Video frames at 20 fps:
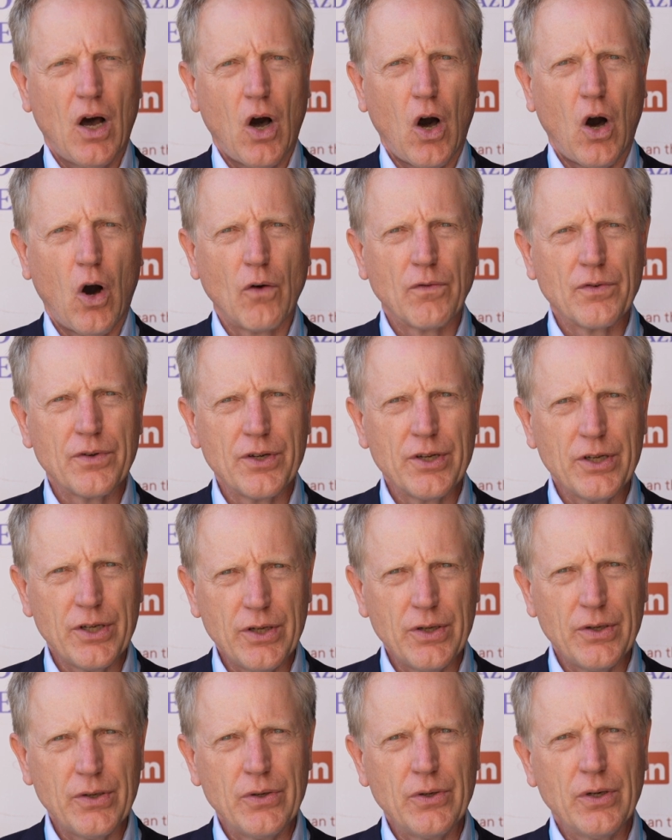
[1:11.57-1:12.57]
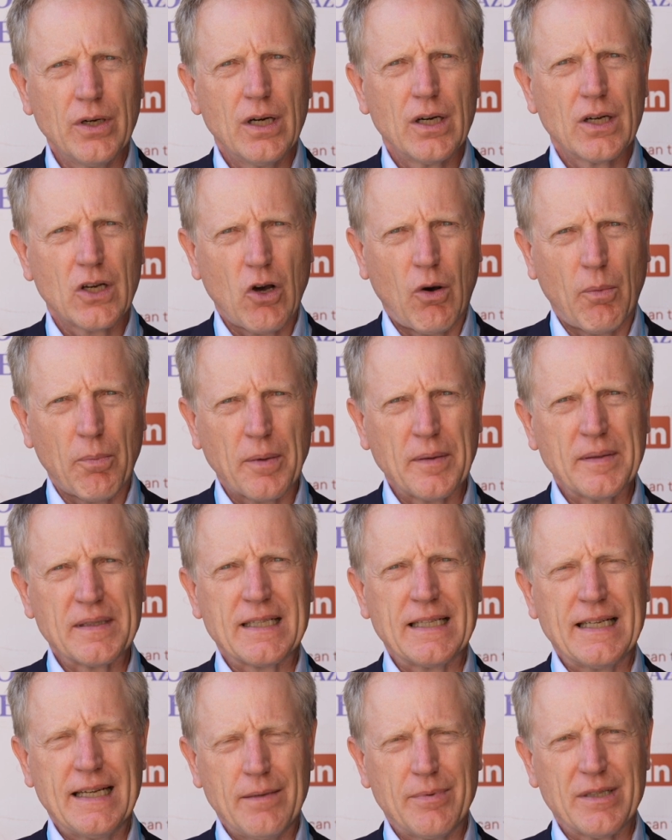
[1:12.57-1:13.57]
of new complement
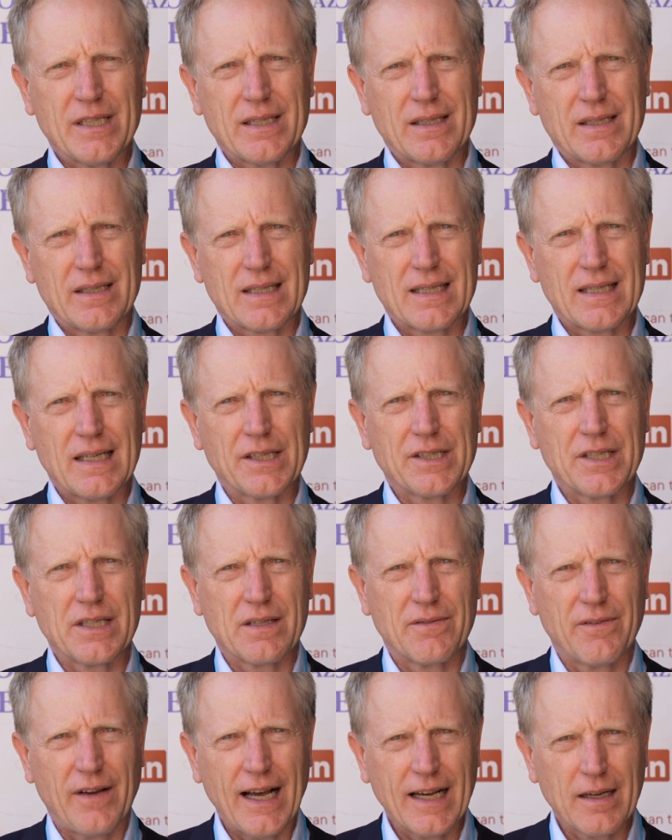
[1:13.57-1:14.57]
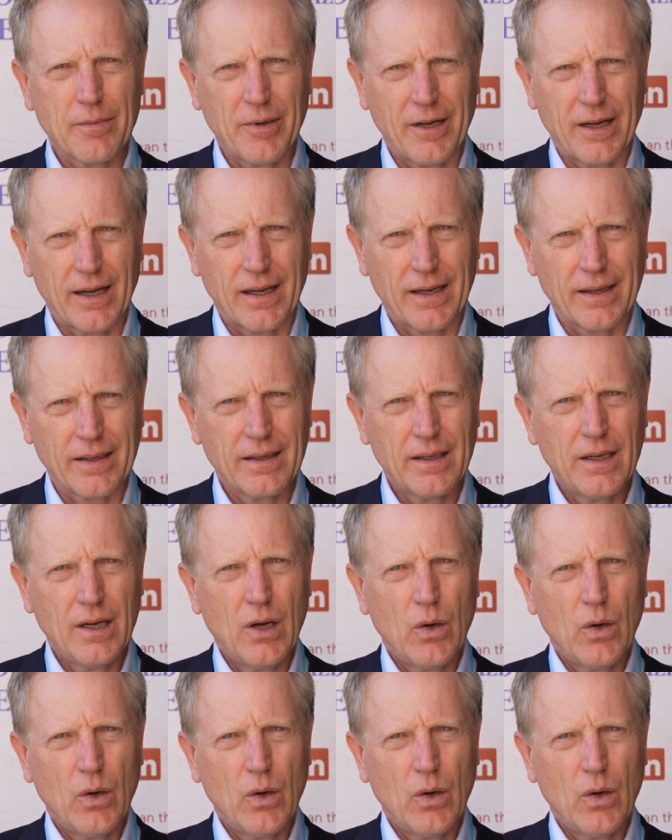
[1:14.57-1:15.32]
inhibitors such as avacopan,